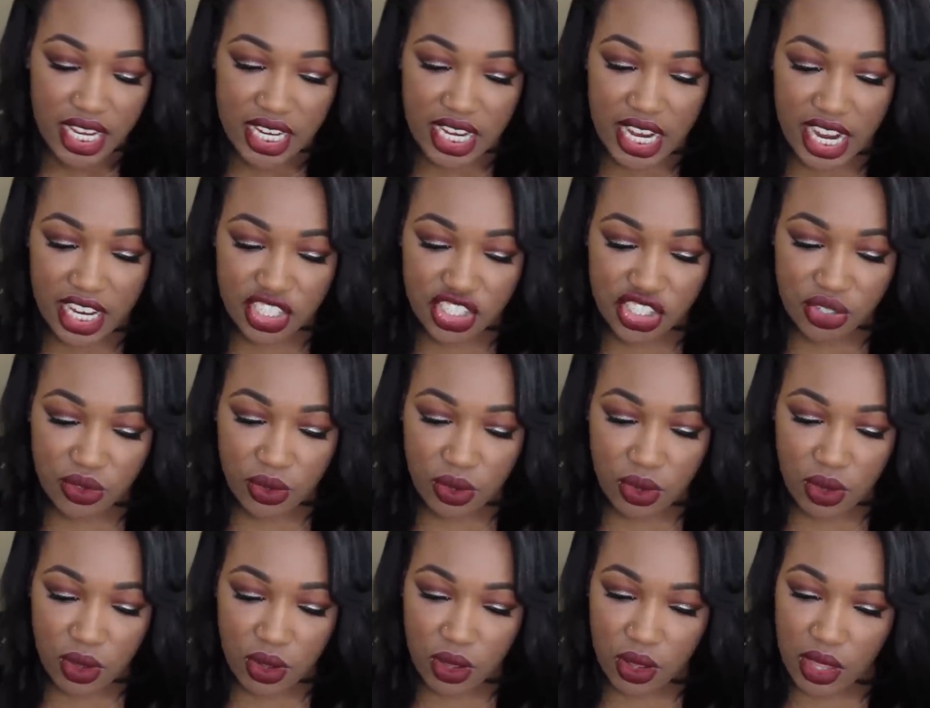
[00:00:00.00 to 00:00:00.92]

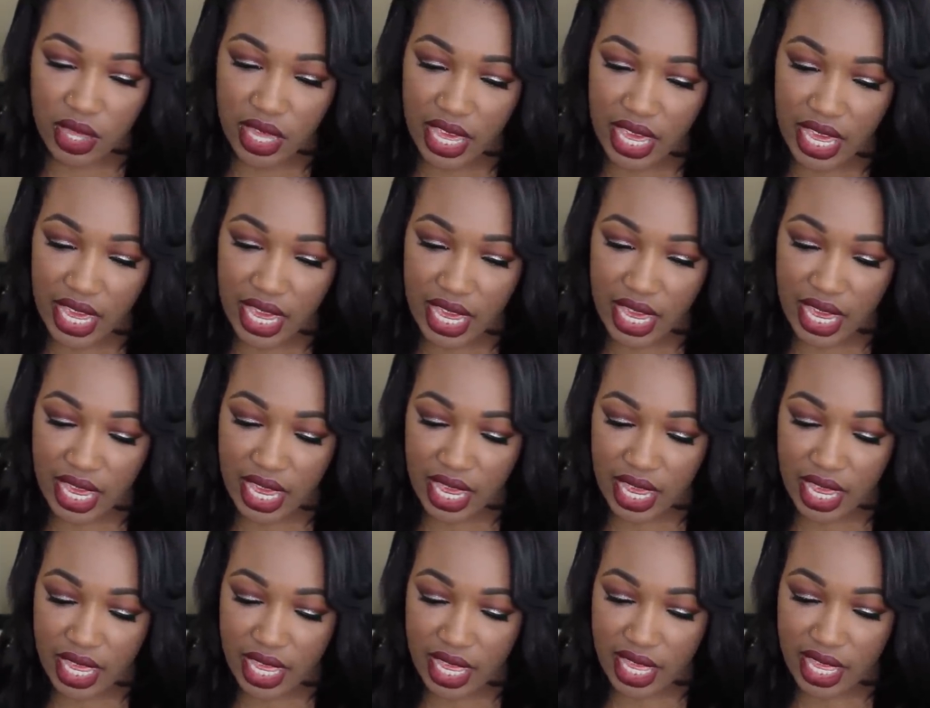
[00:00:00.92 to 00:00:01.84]
Natural
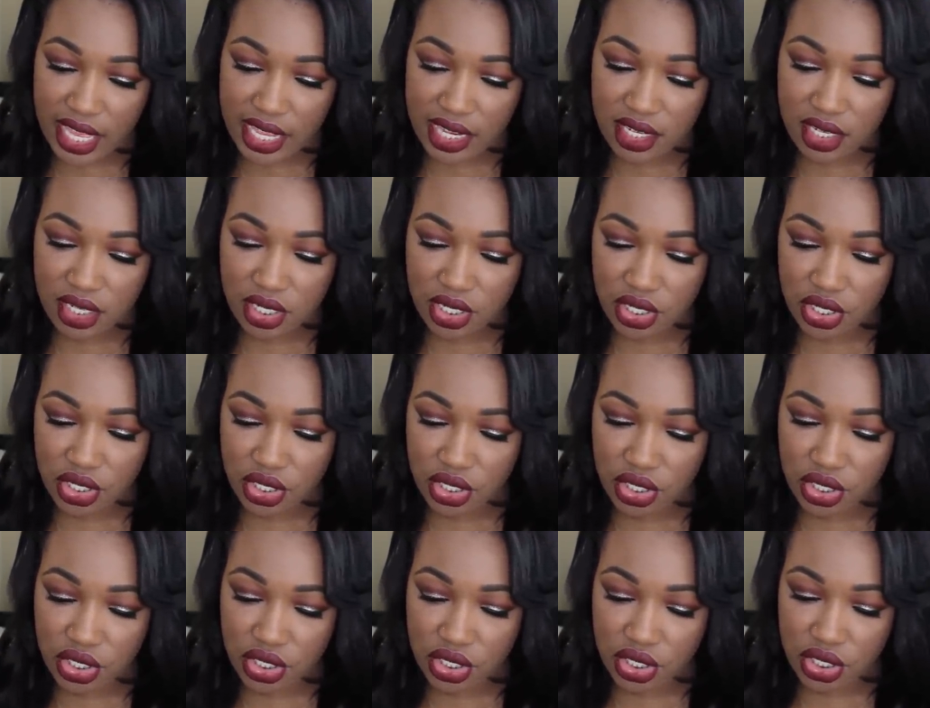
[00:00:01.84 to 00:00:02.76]
and
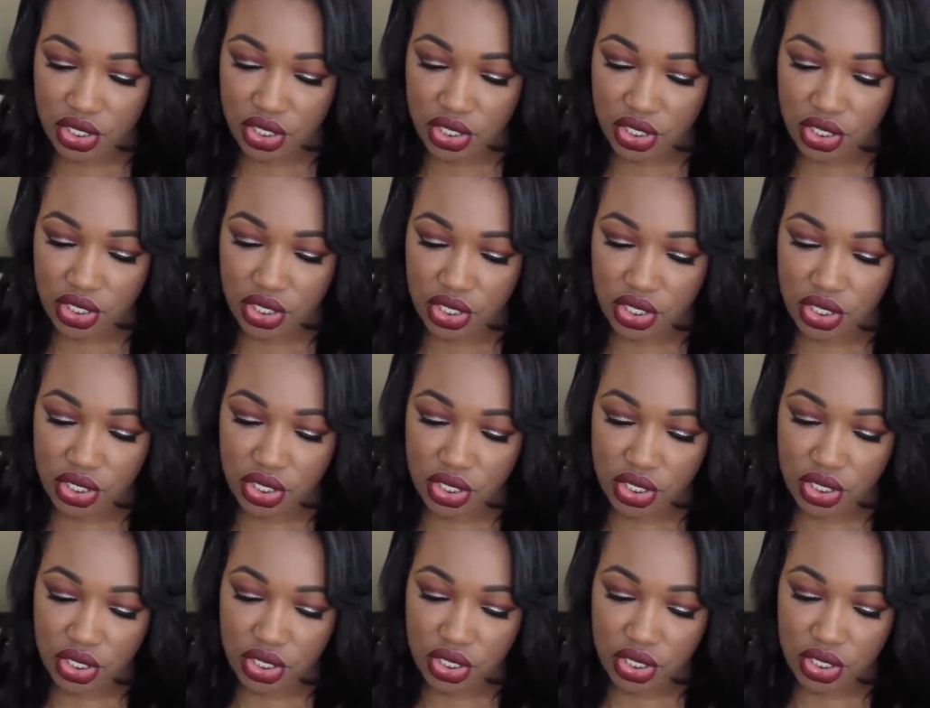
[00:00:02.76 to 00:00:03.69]

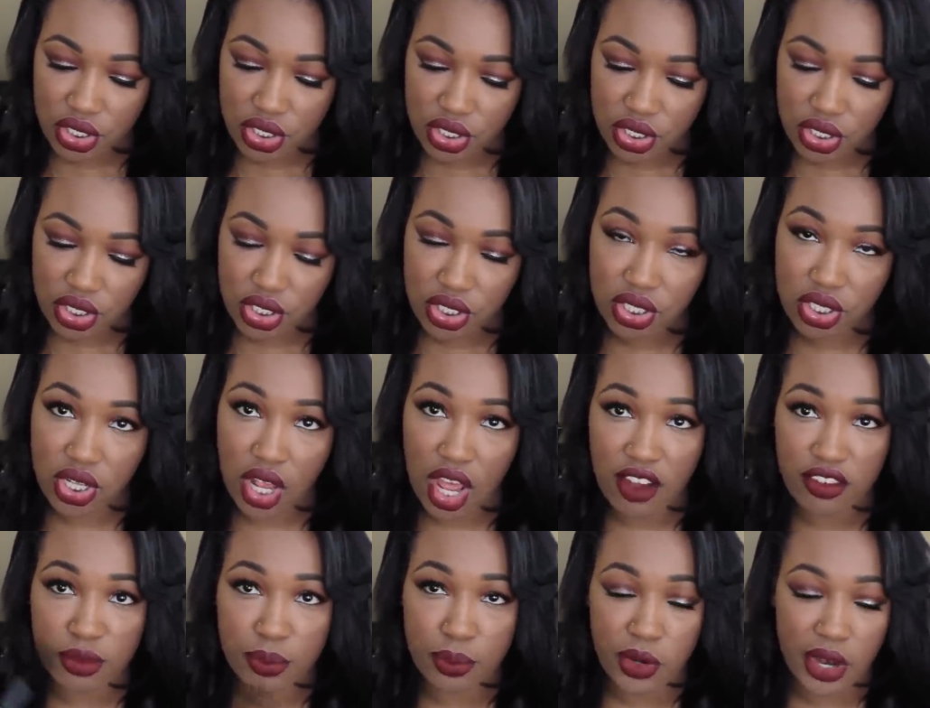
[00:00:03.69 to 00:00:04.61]

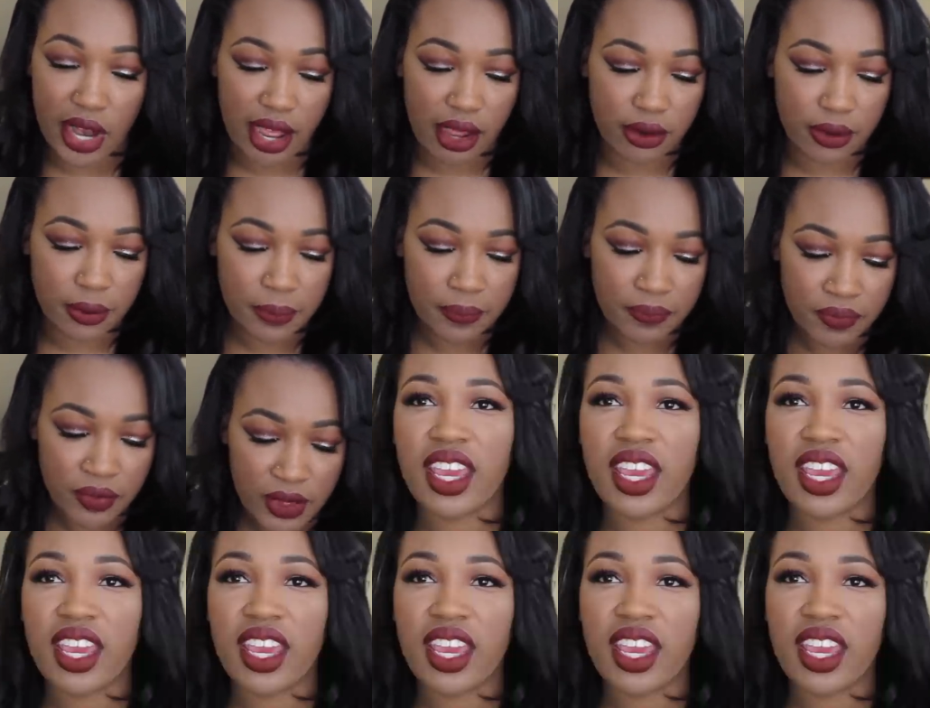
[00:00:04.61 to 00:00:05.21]
soft brown.